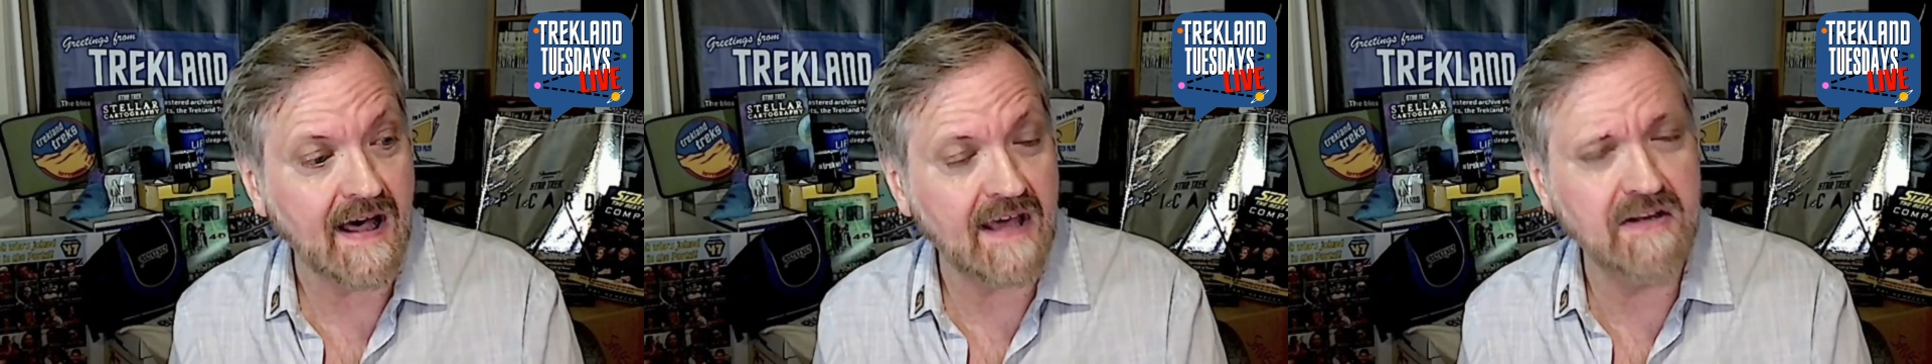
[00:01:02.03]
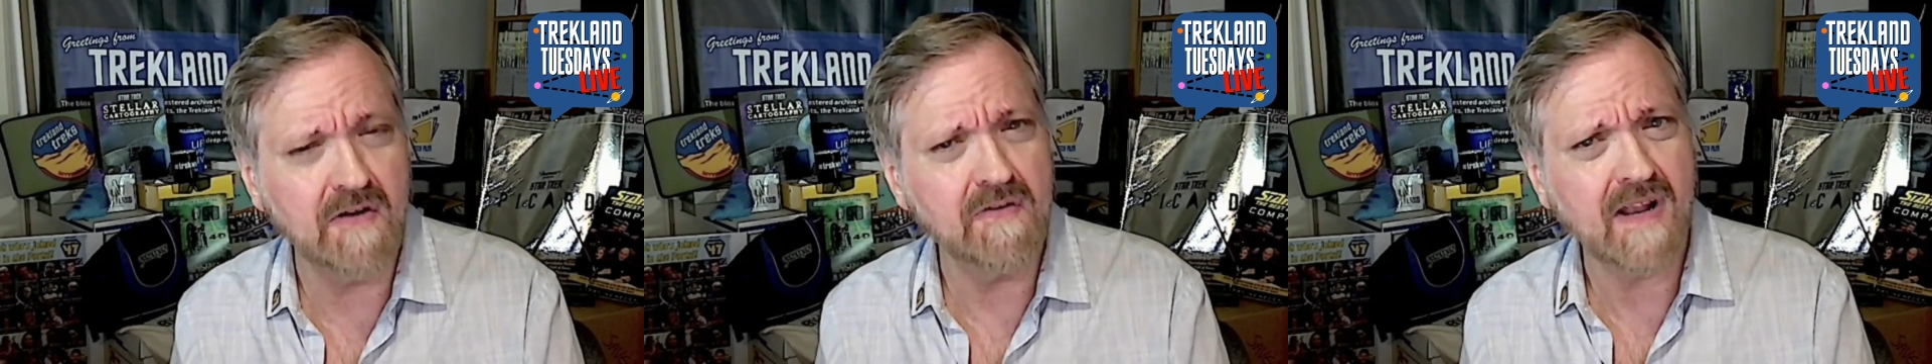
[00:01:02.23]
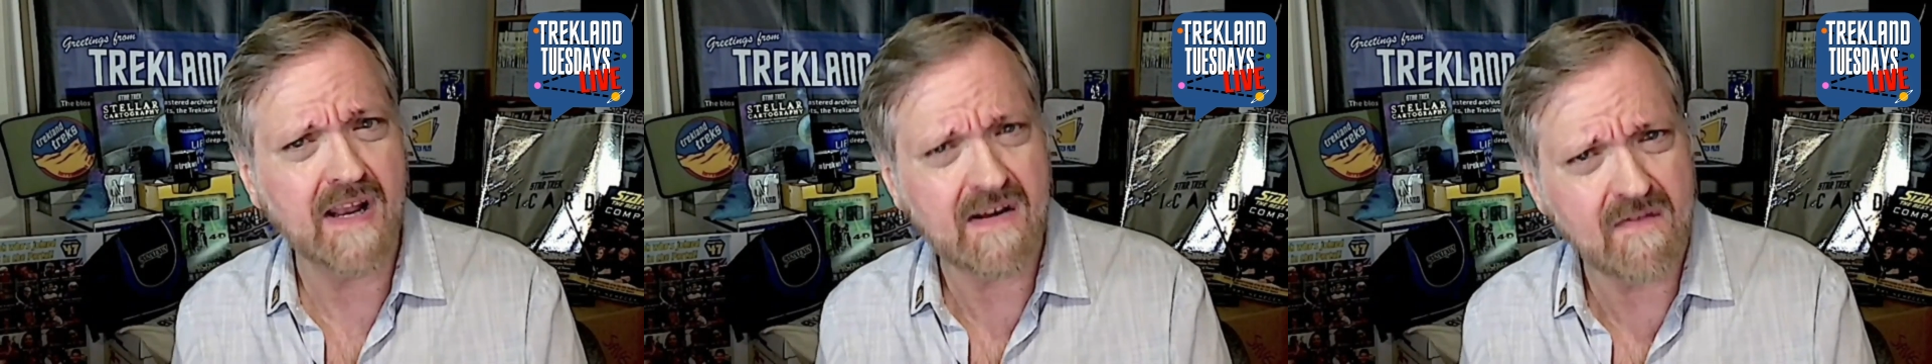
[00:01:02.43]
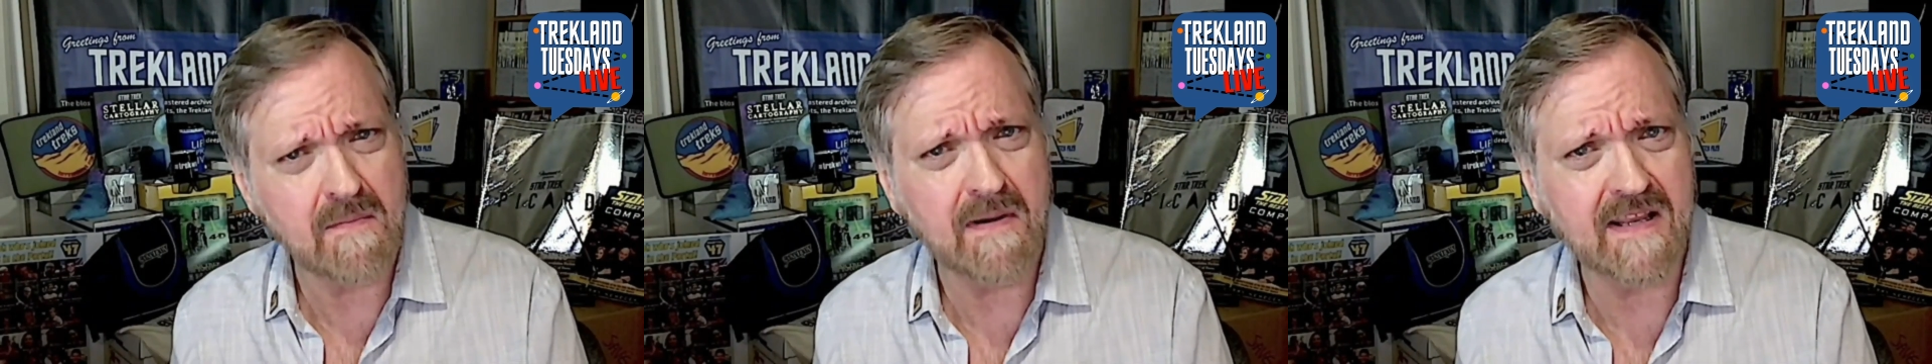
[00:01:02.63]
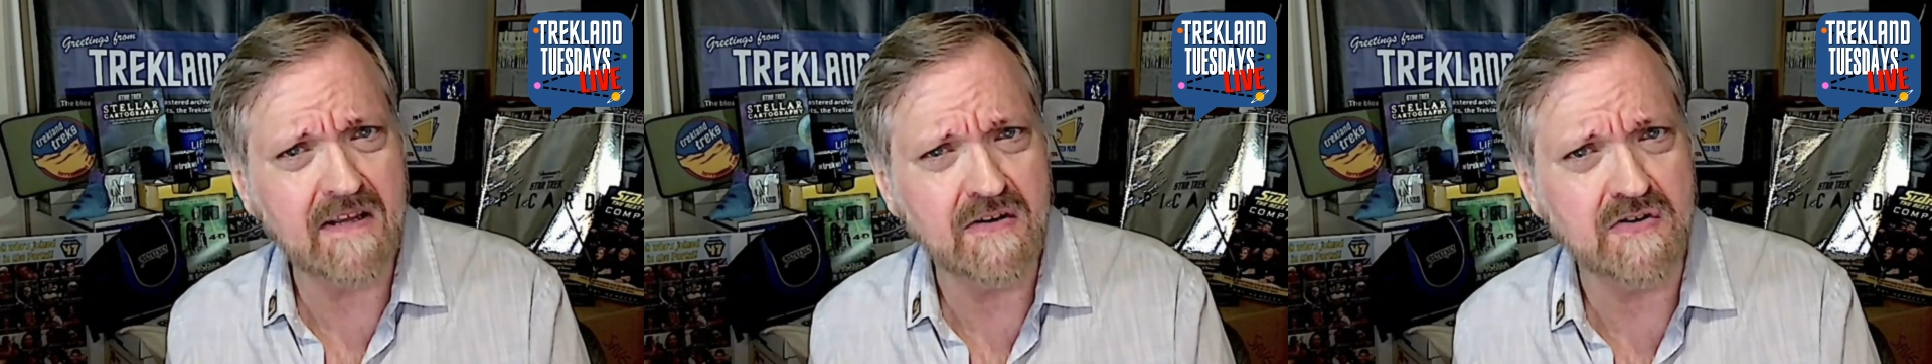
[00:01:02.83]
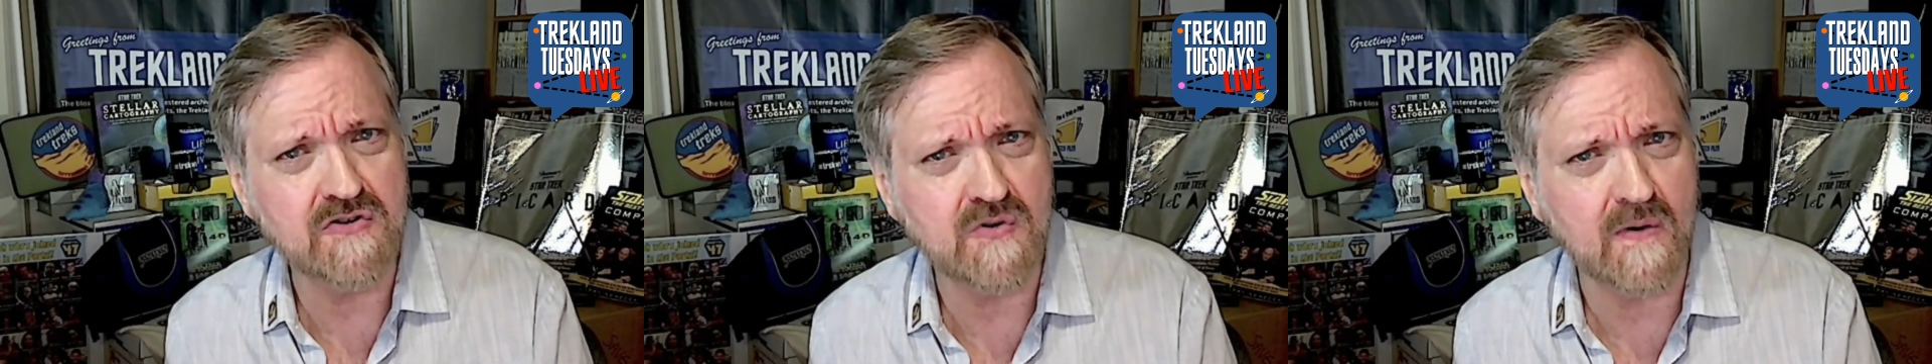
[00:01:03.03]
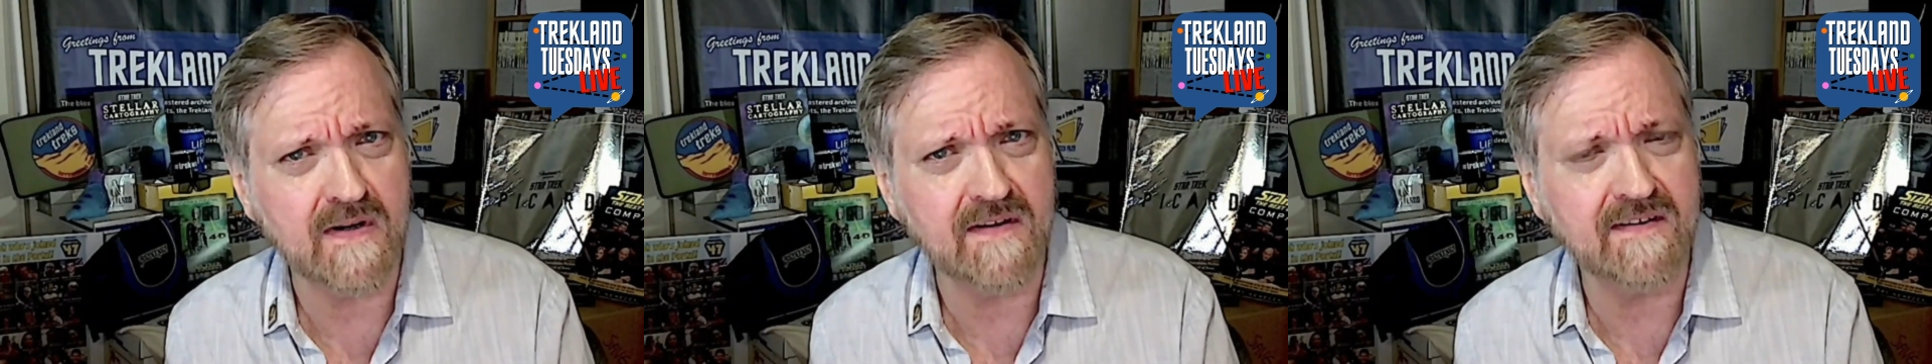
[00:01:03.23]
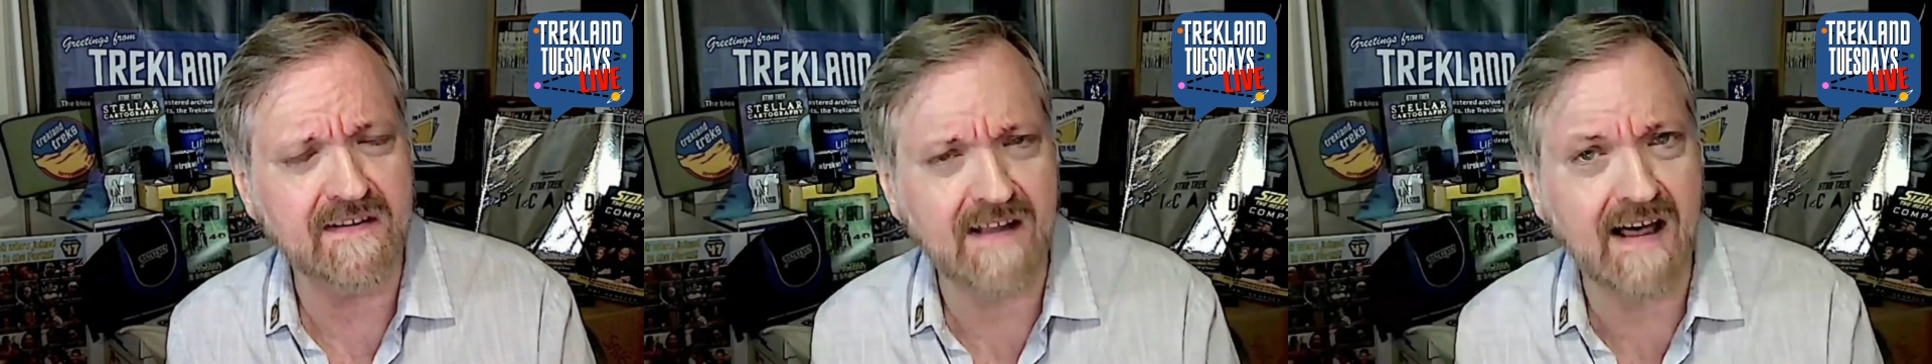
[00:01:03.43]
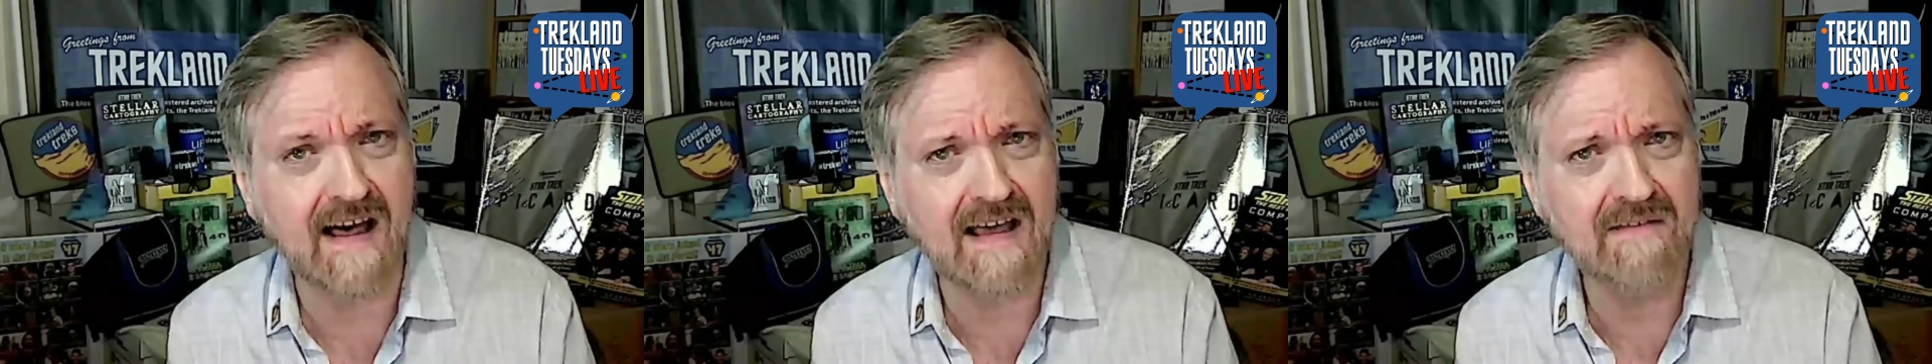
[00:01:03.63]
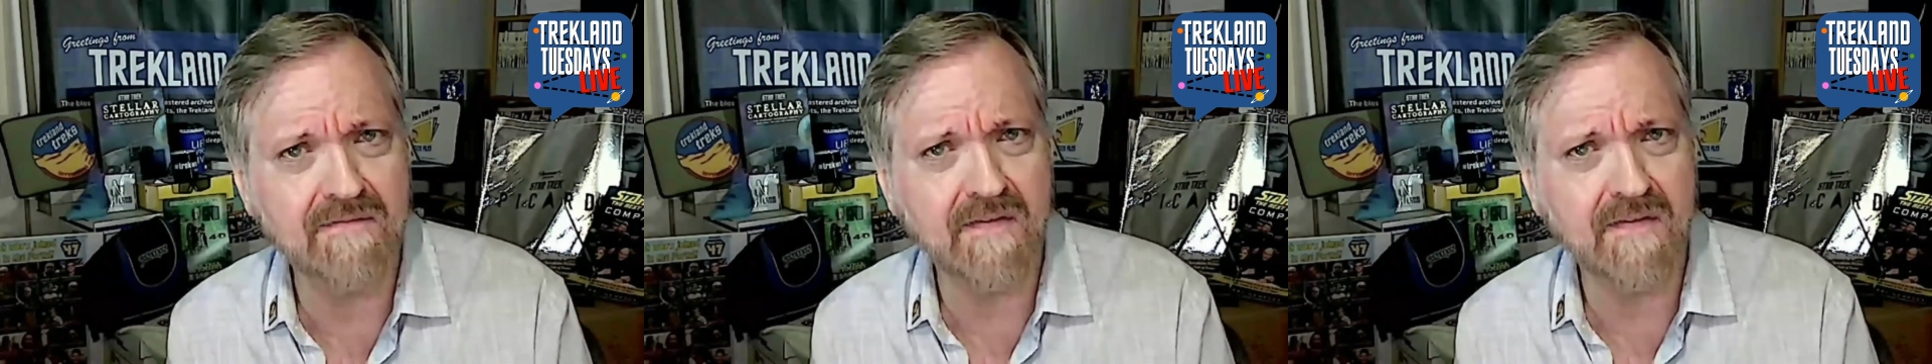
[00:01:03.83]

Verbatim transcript: I know not everybody can join us live,